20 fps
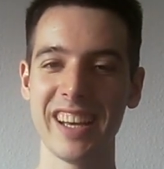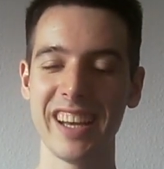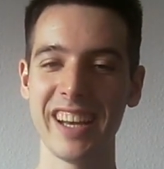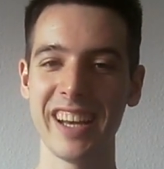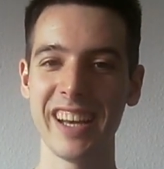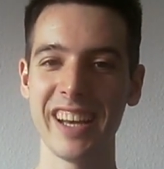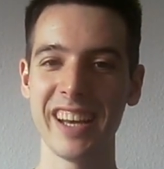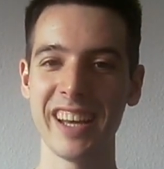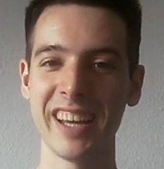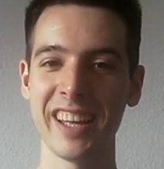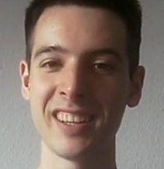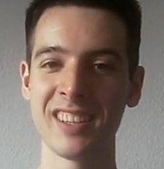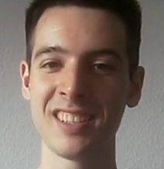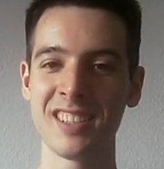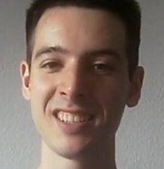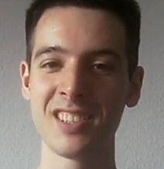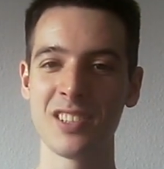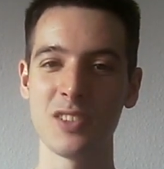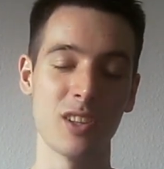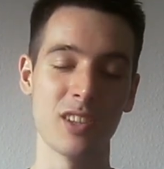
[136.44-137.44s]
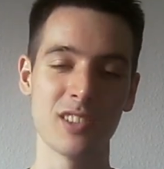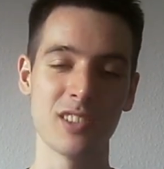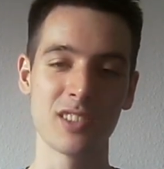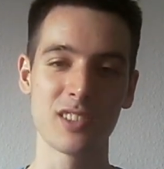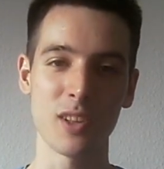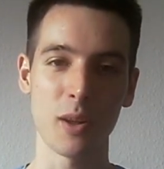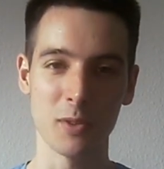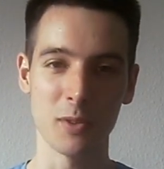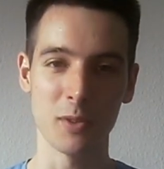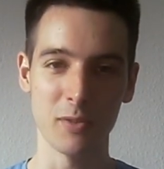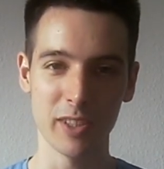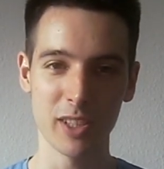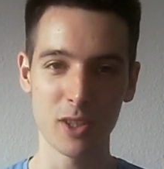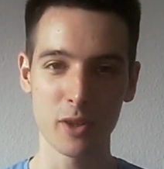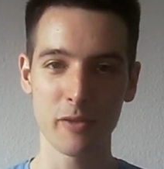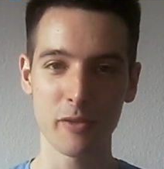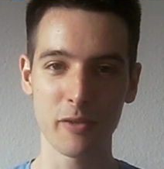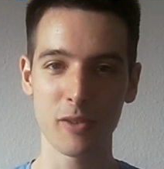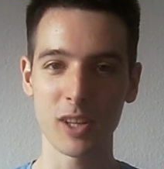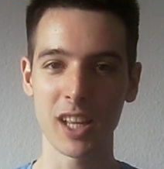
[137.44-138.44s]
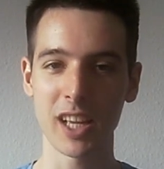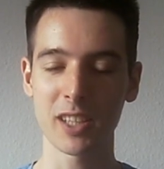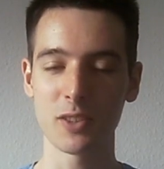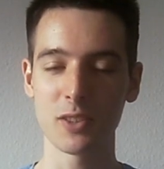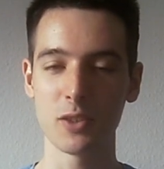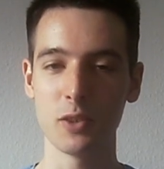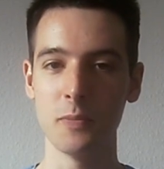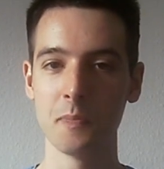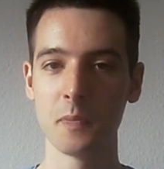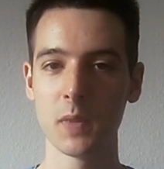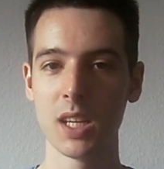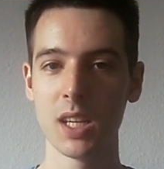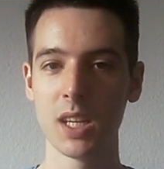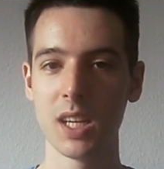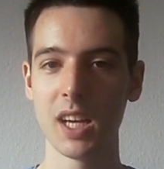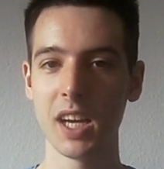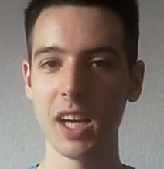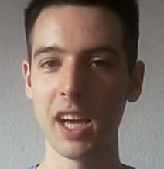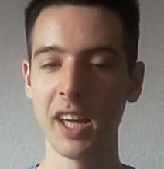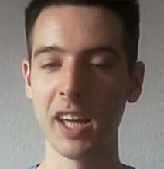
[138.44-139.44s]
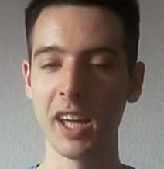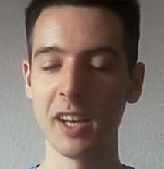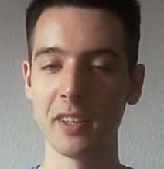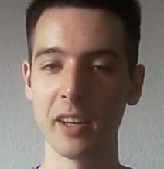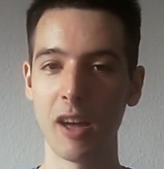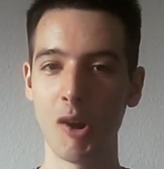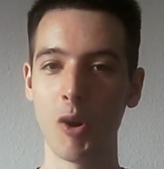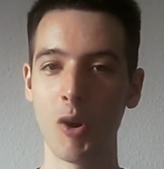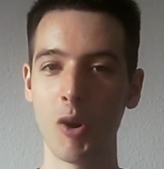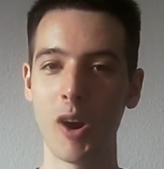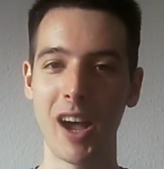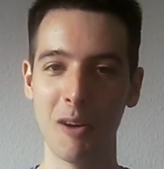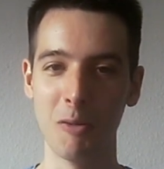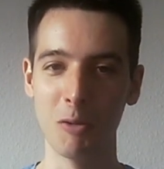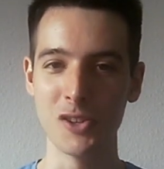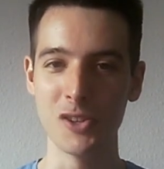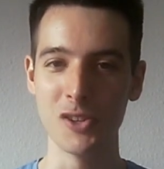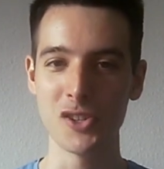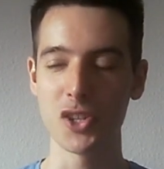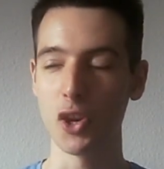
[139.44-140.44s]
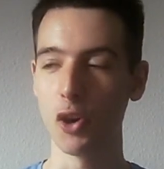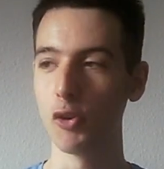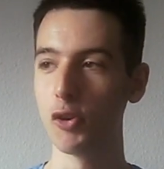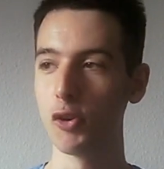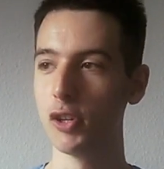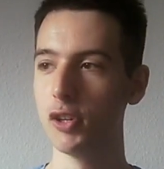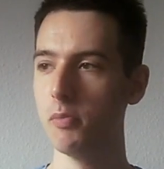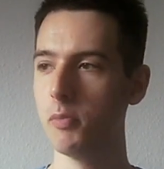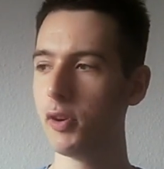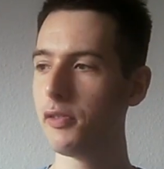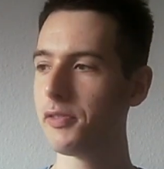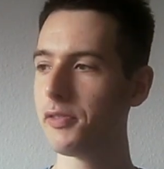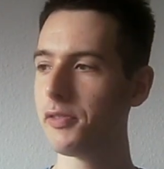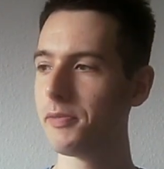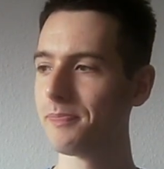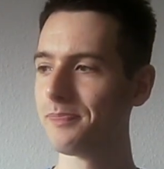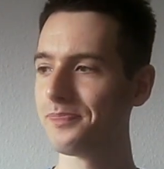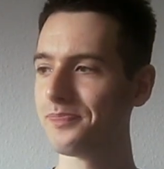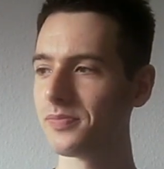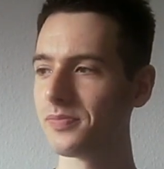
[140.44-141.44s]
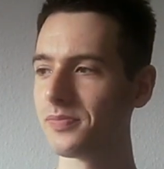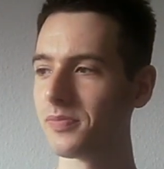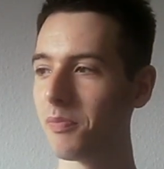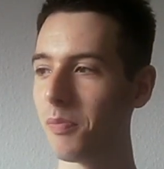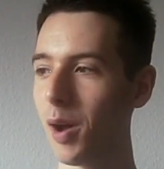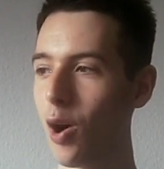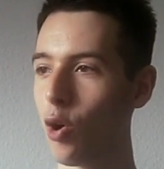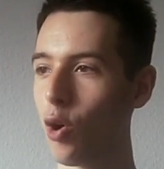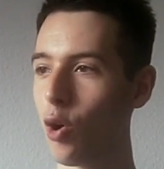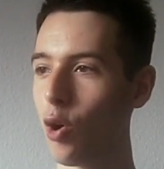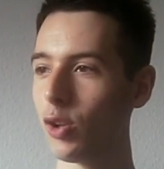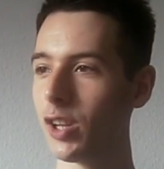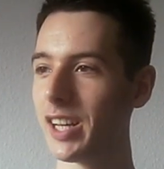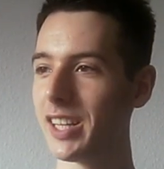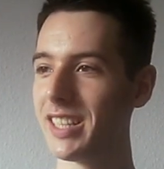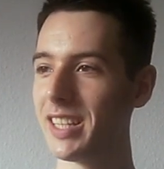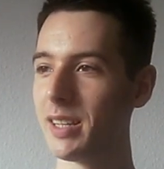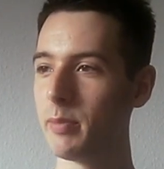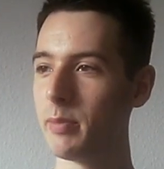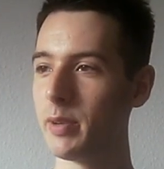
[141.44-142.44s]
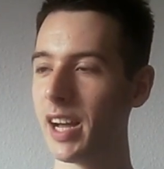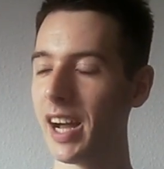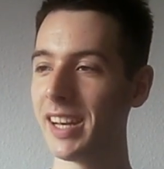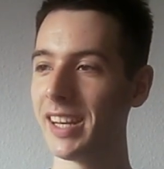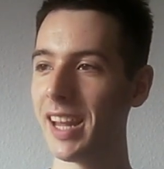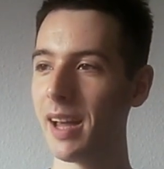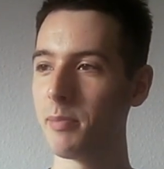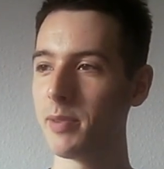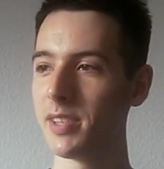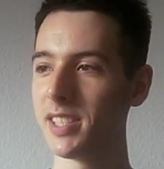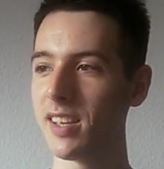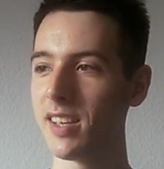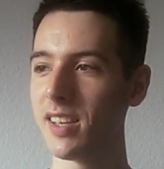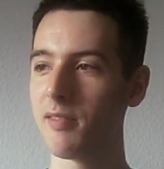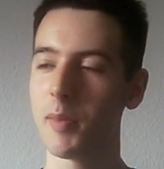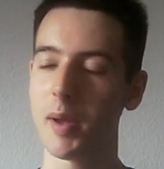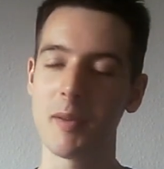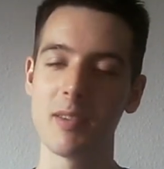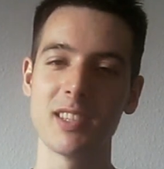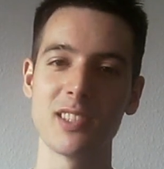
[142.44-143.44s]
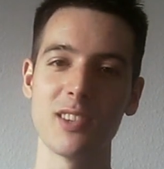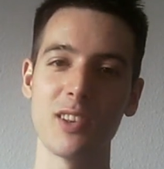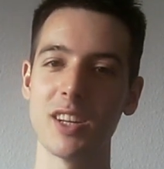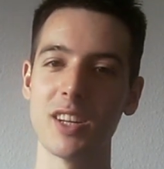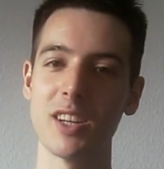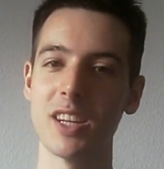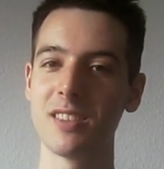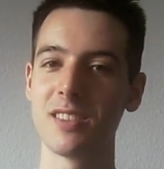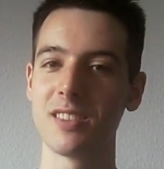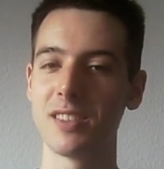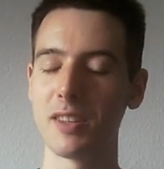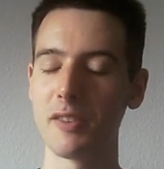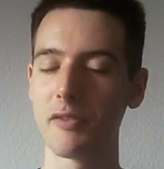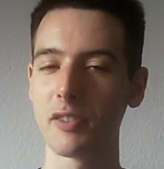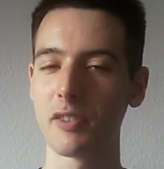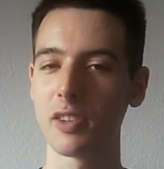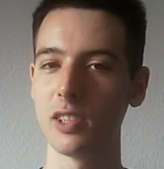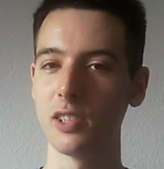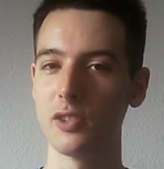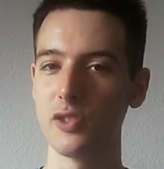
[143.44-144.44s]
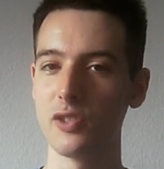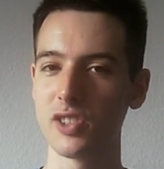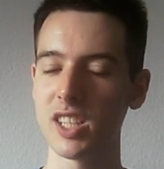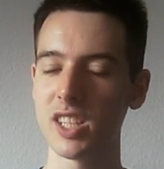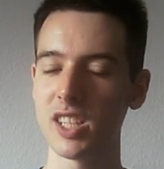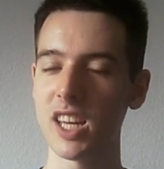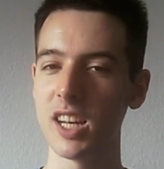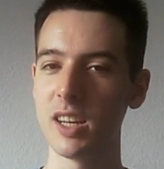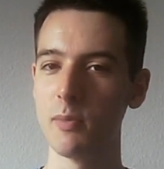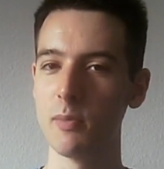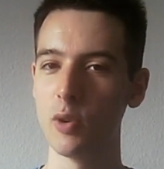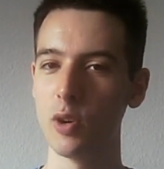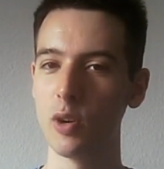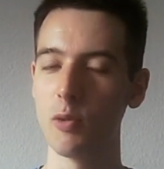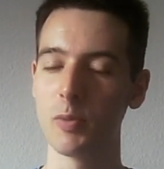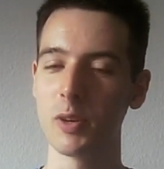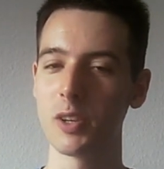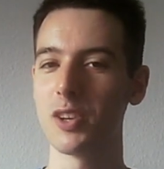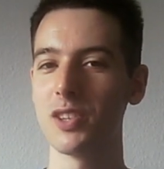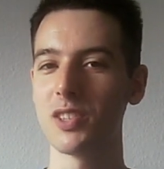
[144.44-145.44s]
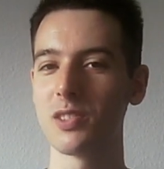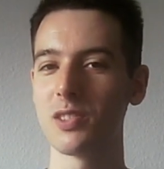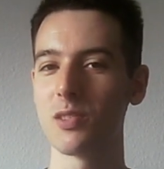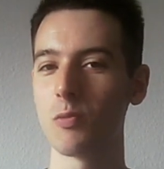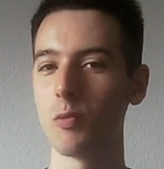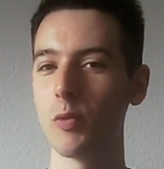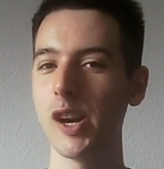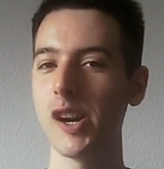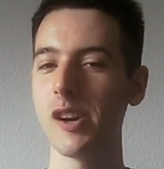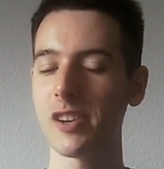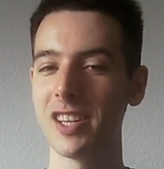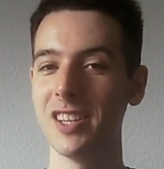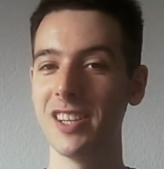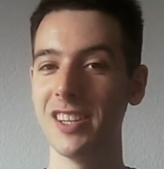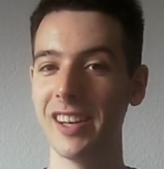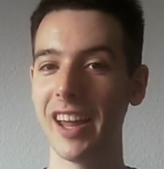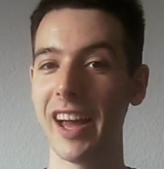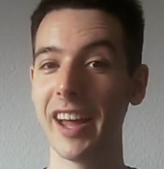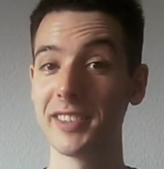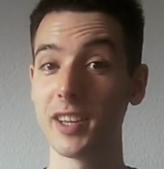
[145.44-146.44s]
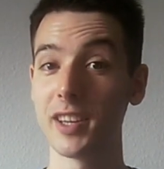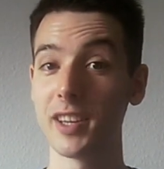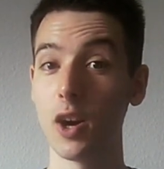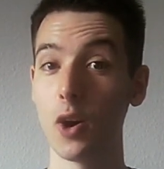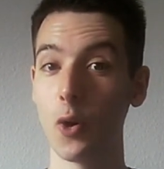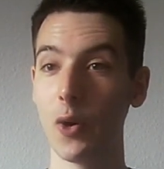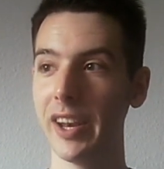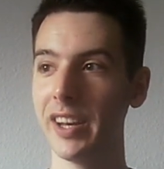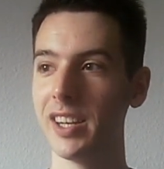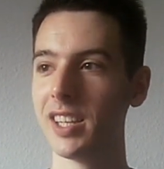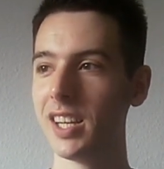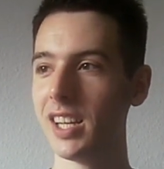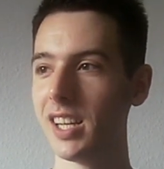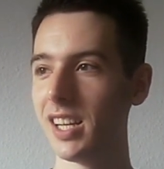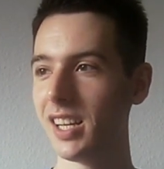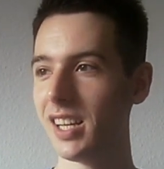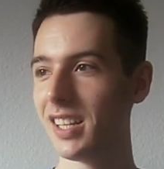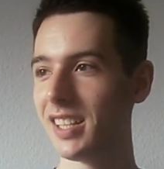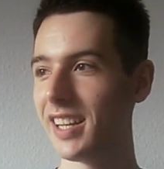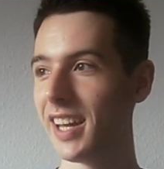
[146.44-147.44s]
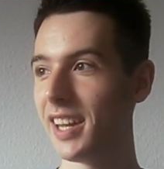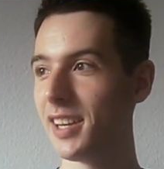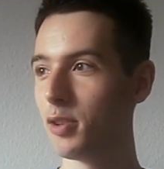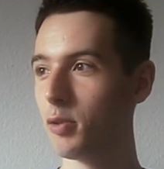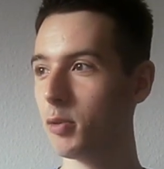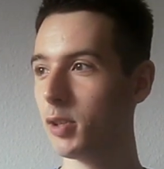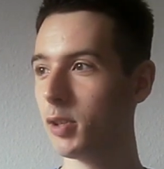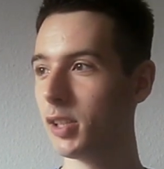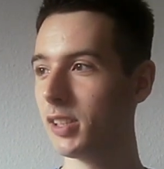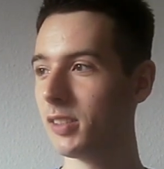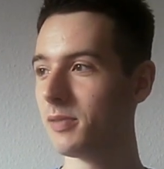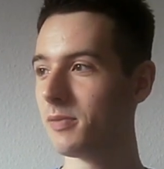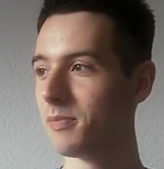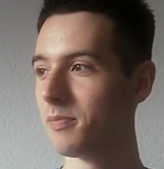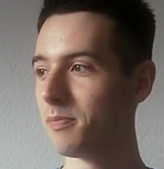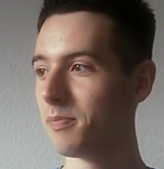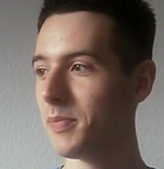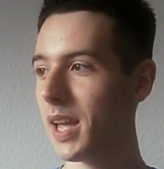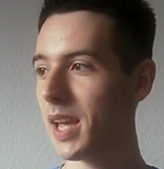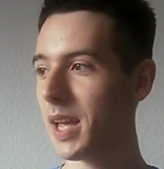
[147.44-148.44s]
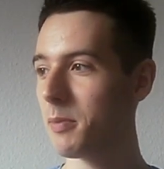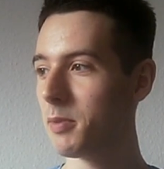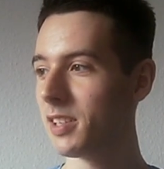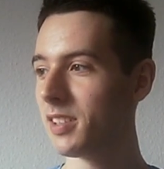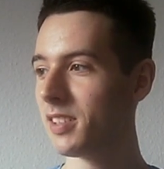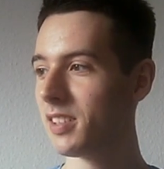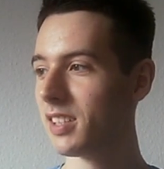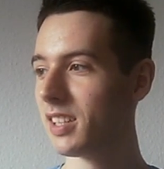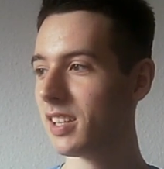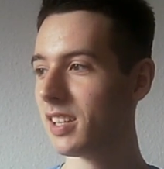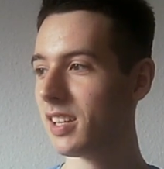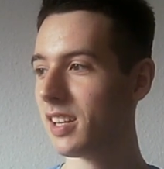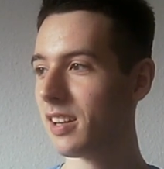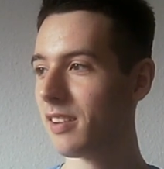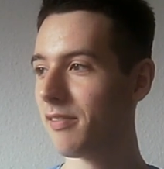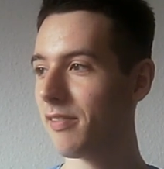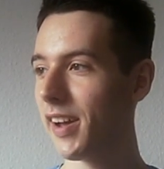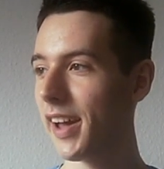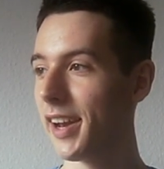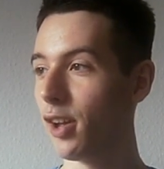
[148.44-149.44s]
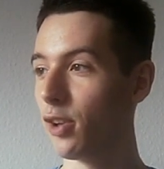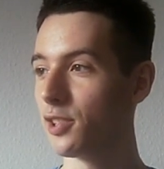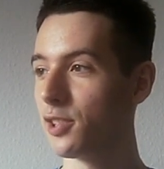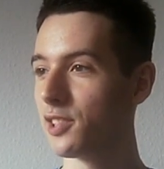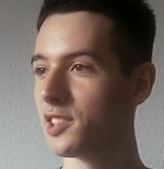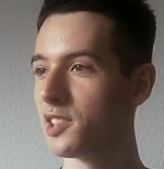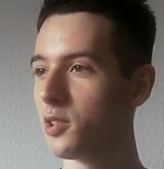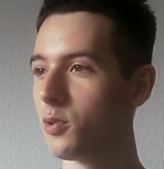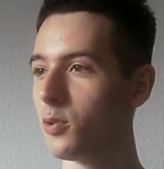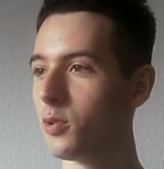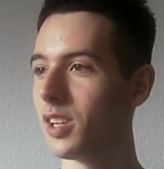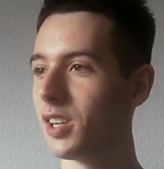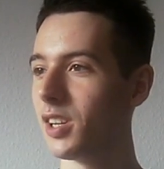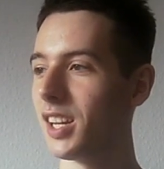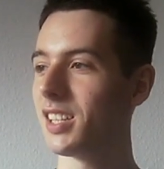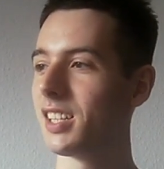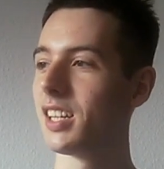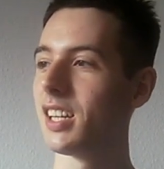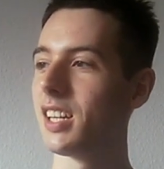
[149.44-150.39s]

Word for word: and you can stop the video if you like to. And now I will show you the move, my whole idea behind knight b seven. Maybe it's not that difficult to see anymore, because where can the knight go? And then you will maybe find out soon that